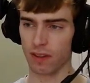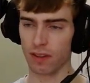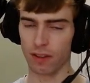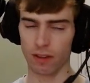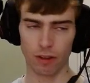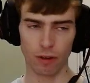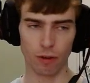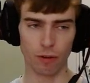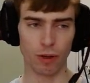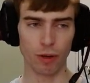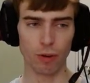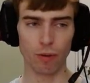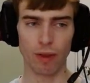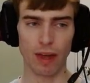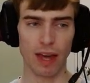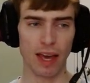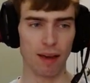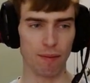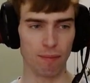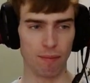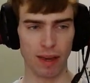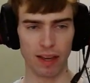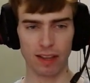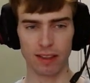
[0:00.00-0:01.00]
You do
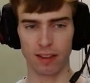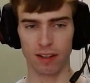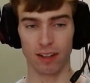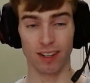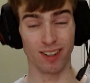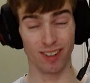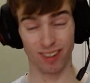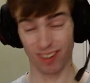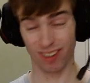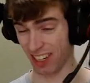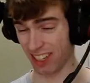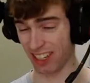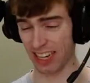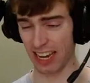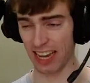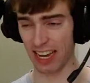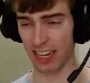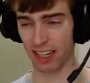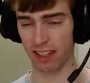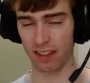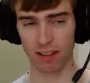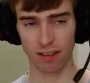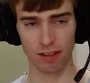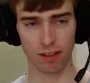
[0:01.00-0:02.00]
that, make their
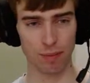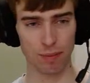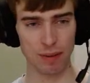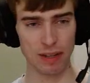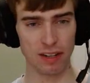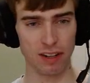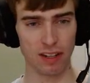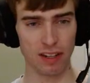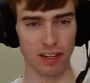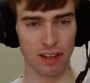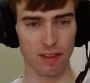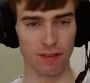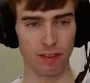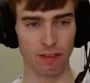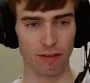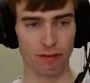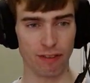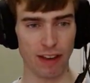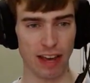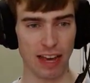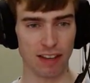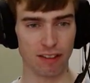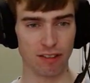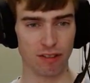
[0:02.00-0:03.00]
attack speed even
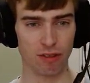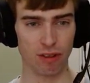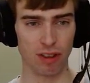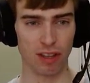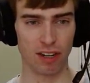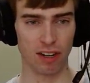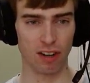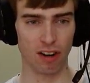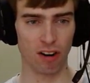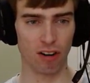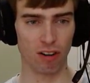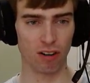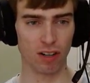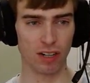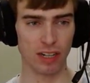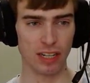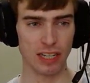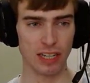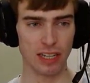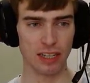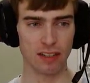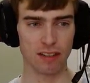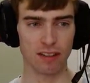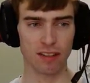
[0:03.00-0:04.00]
faster than it
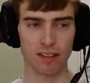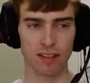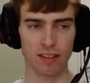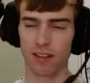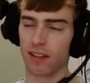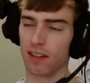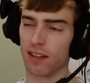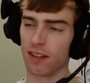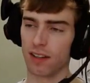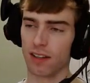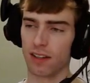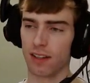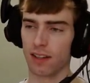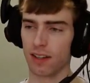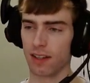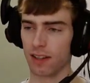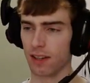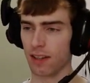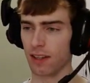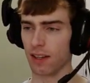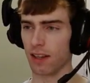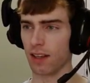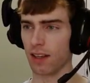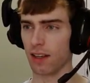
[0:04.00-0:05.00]
already is.
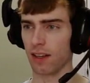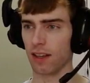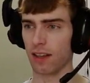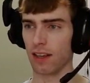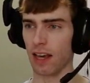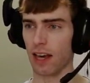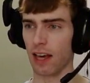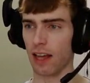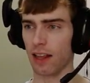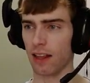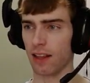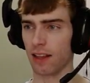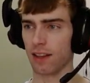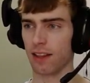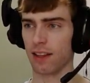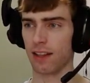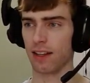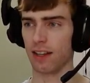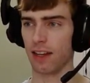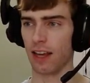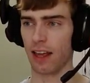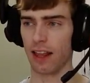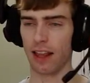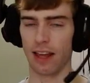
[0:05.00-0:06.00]
Yeah,
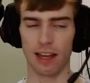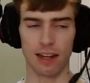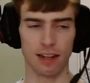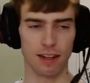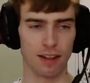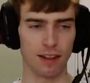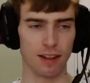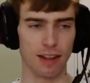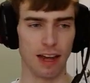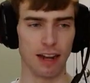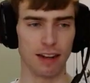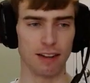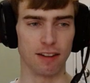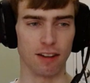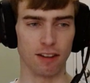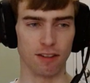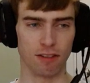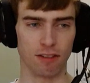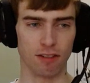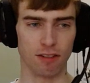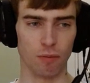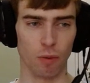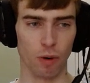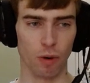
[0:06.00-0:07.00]
that does
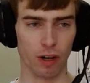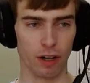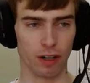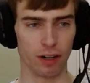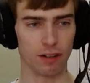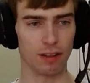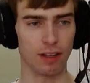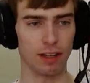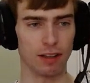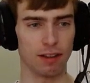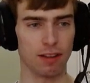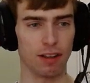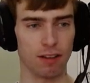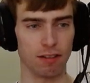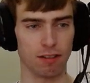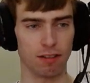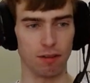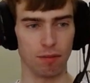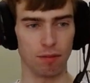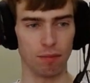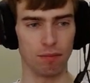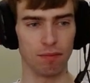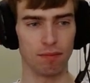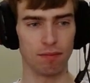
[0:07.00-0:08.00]
some work. That does
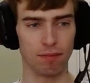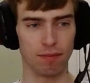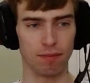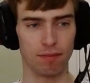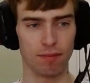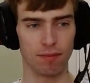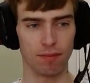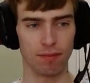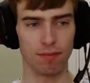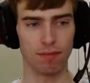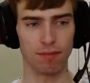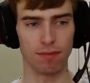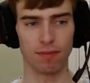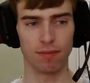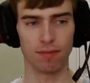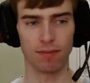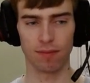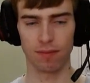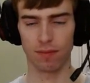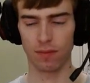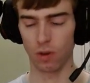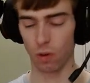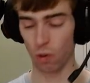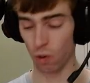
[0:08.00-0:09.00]
some.
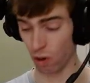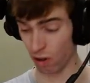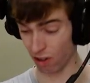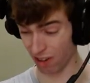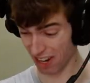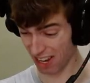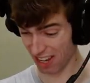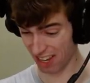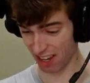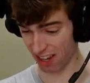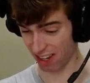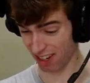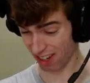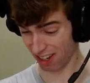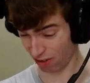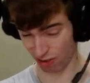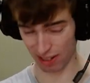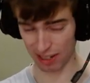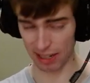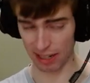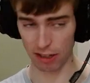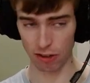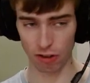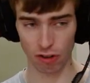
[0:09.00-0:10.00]
Or a
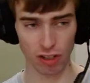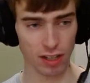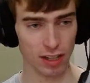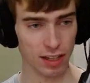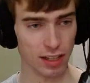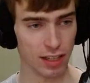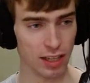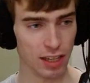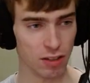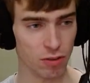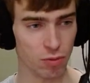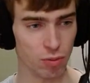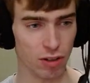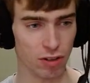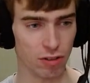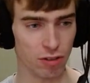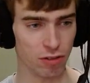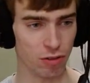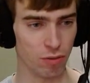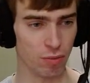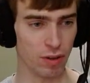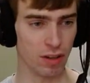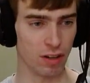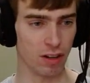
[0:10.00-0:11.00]
Greninja, I guess, would
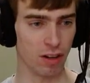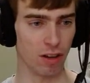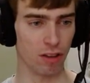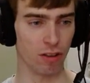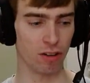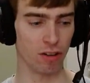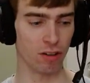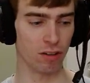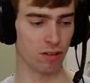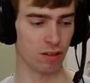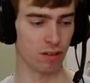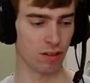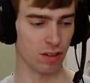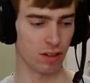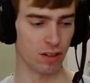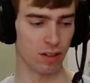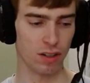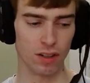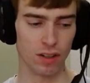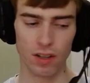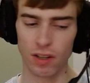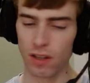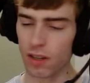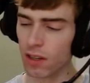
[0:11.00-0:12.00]
also be another
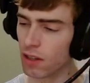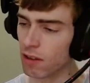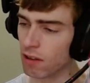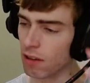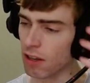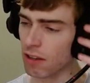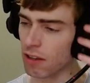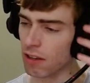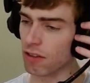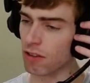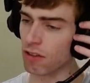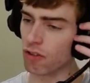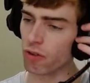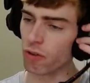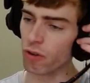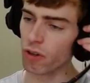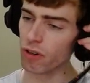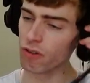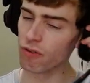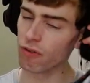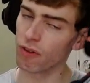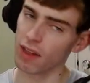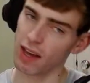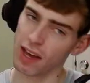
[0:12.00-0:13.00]
decent
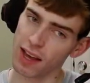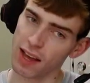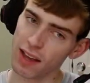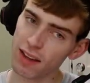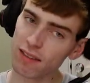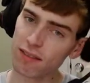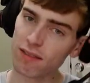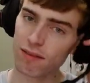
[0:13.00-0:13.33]
choice for that.